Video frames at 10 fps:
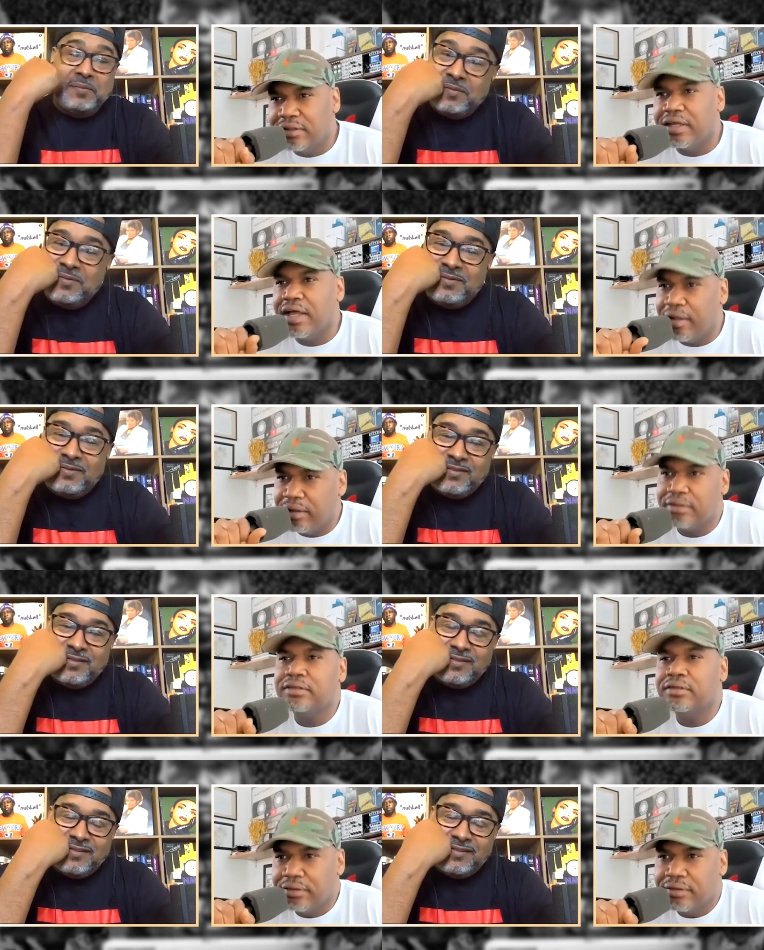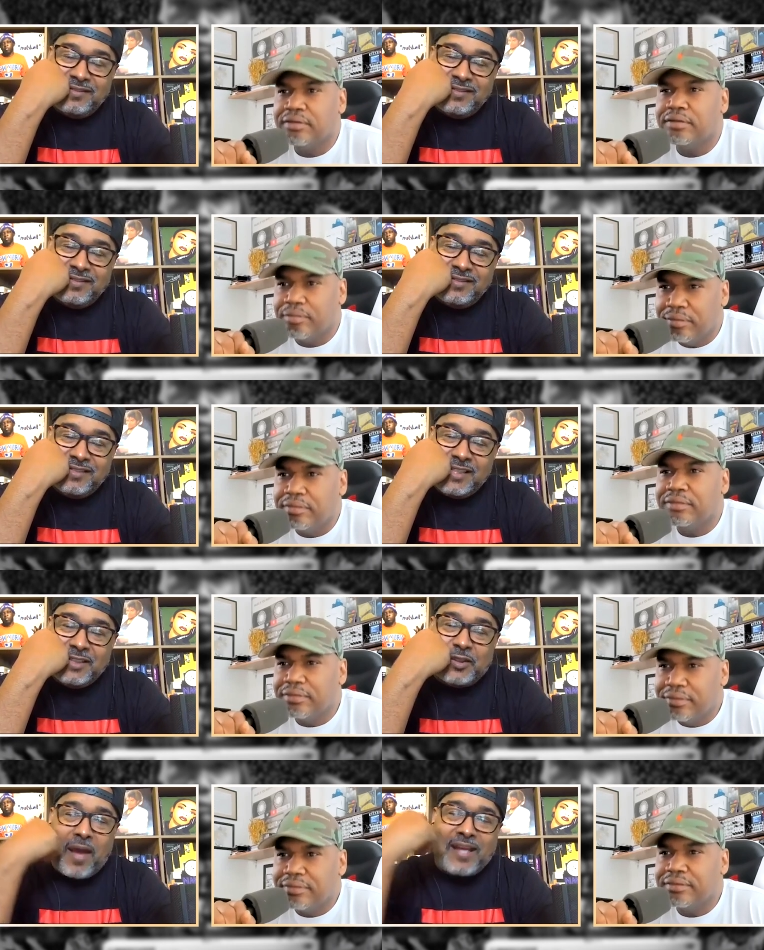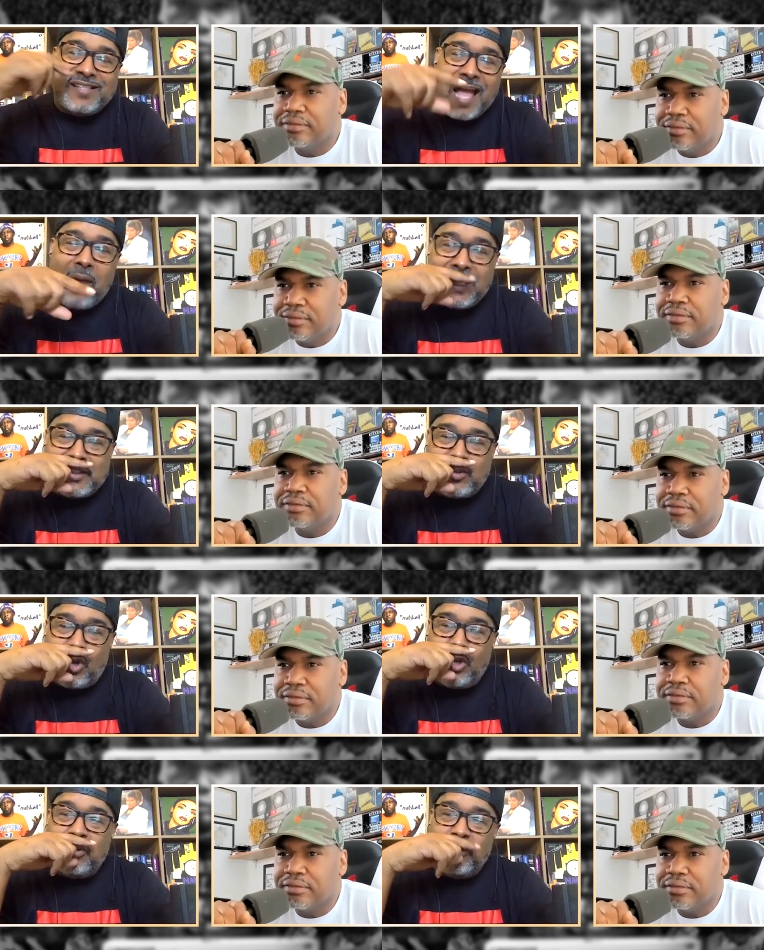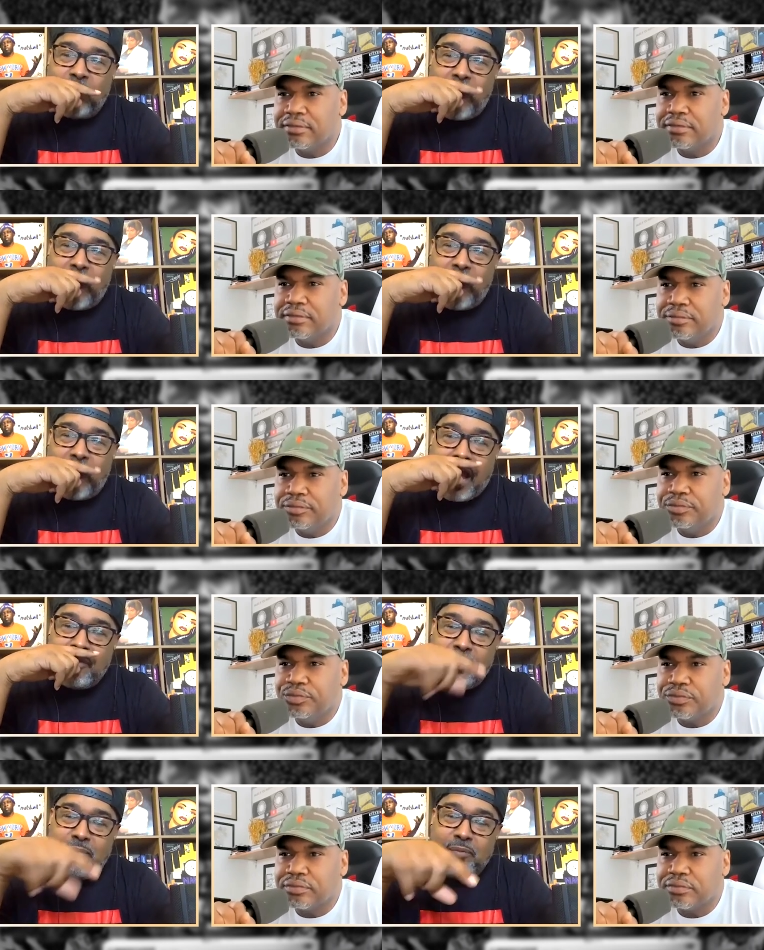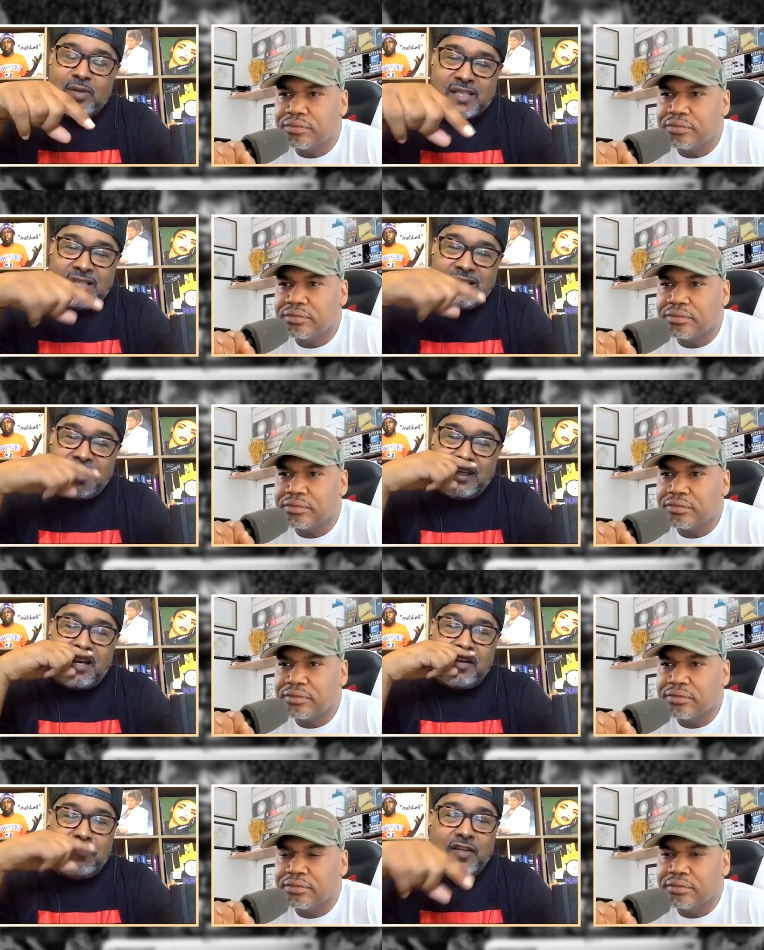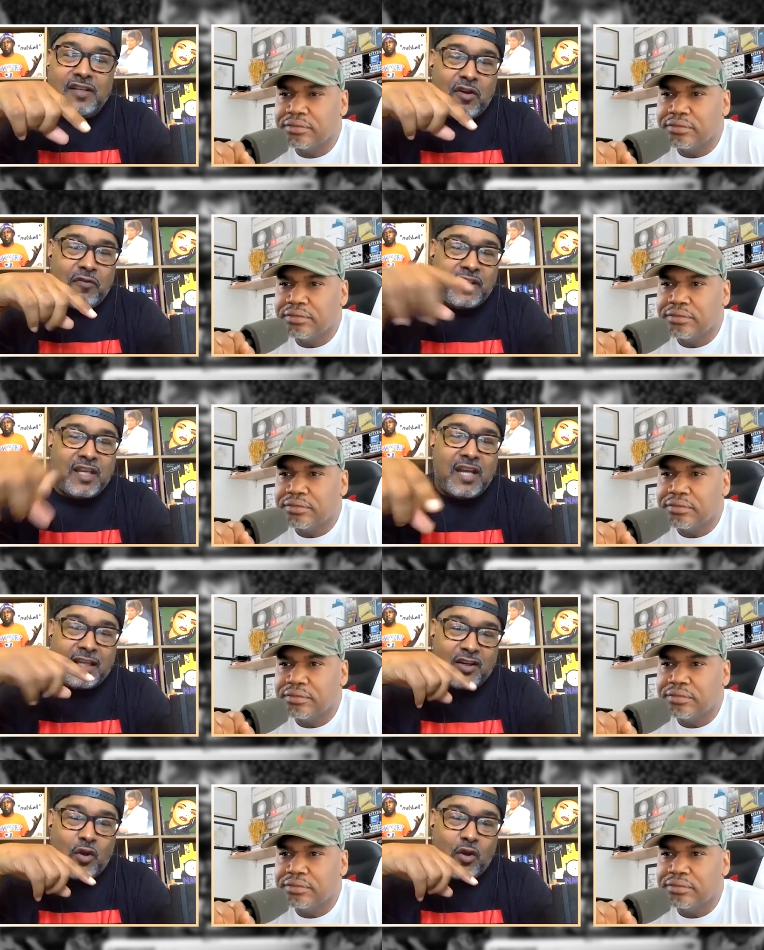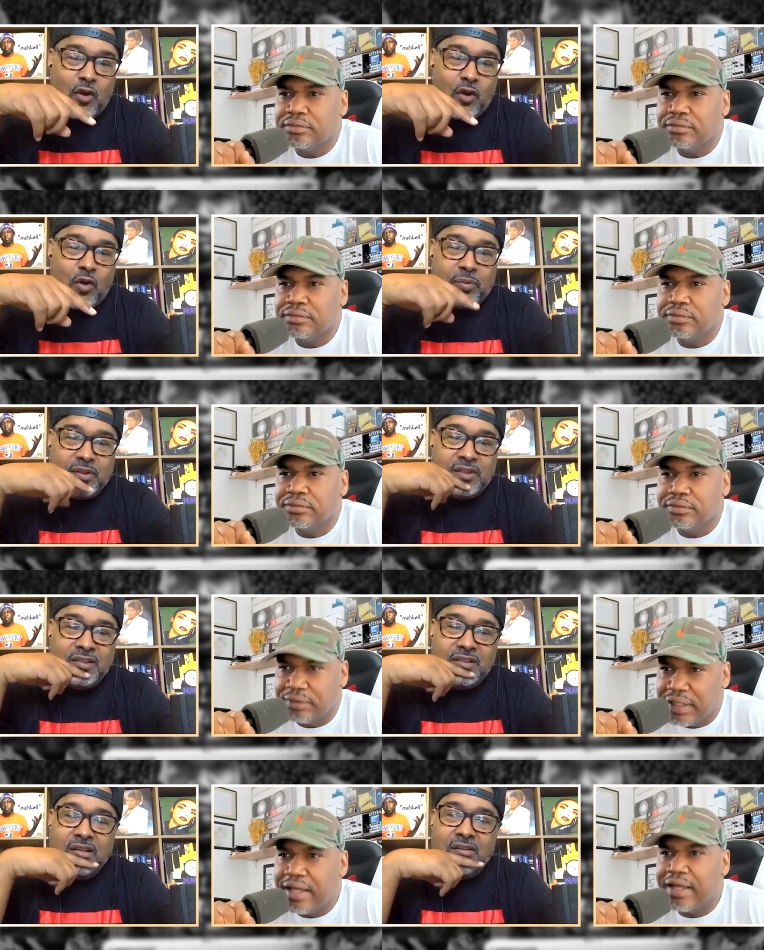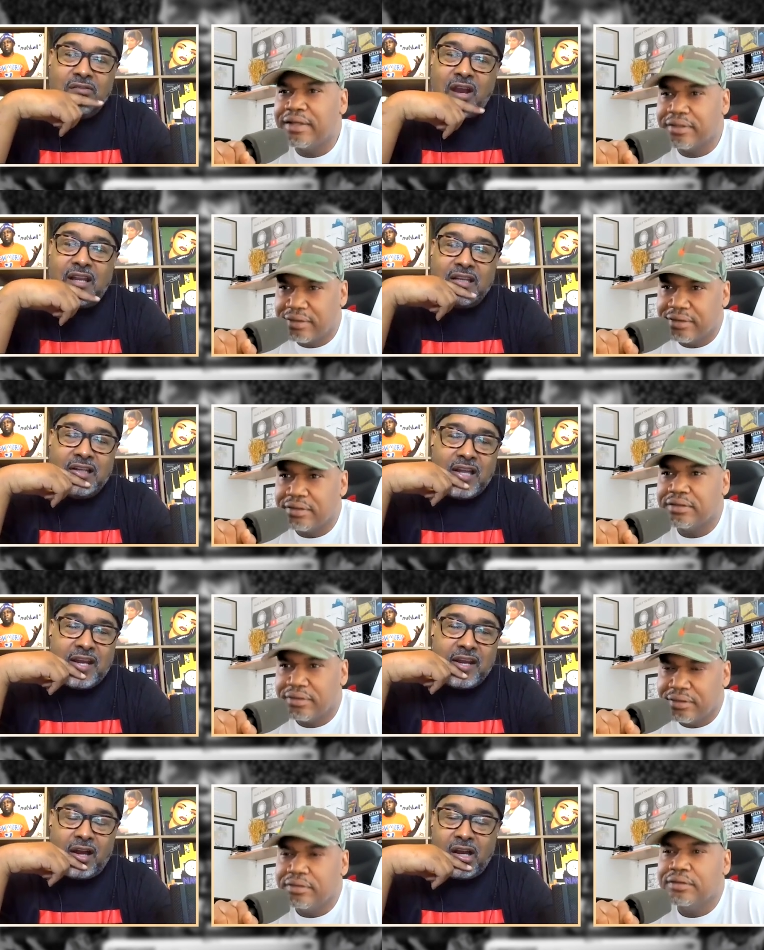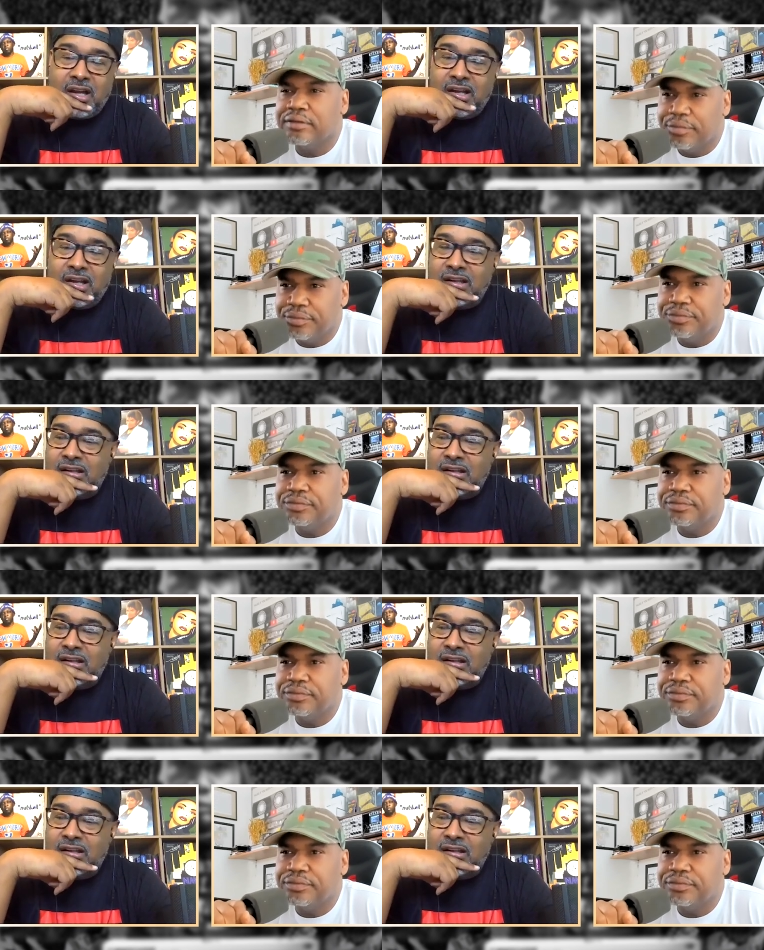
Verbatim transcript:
Speaker 1: Yeah. And so by the time I had saw you, I remember seeing uh, the video for Can I Get Open? Yeah. Right? And uh